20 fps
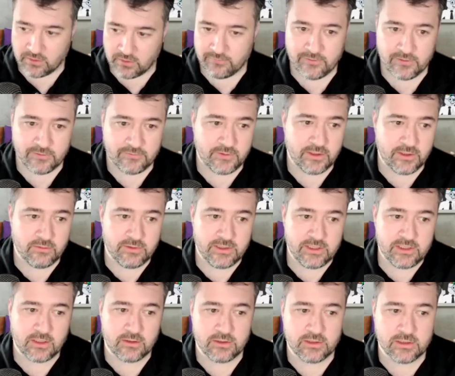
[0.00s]
feel free to
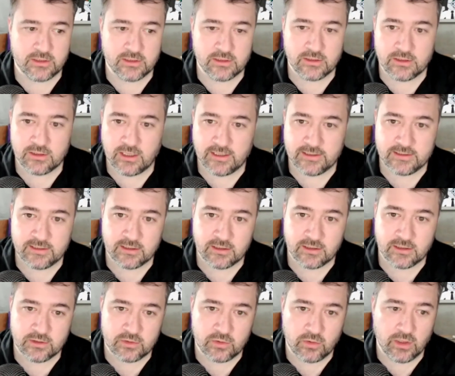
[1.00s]
reach out to us at
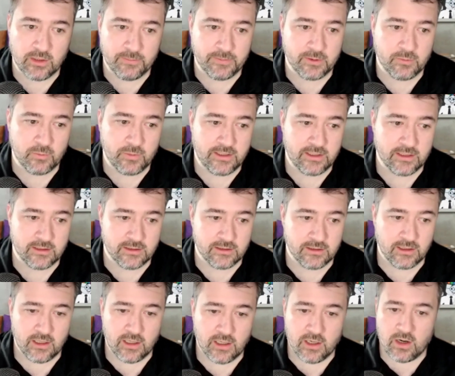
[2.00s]
ControlUp and we can
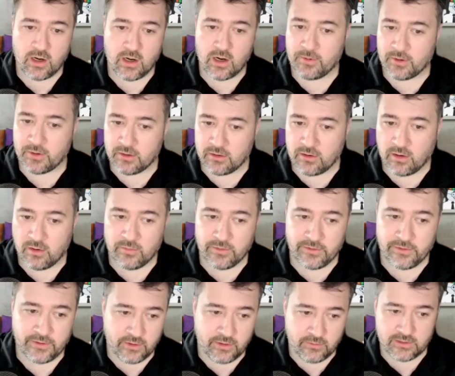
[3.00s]
hop on a call
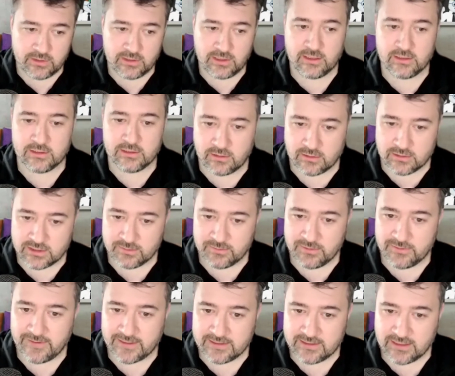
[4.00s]
with you and start some
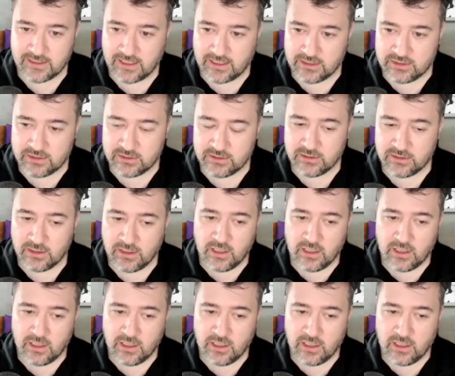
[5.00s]
investigation.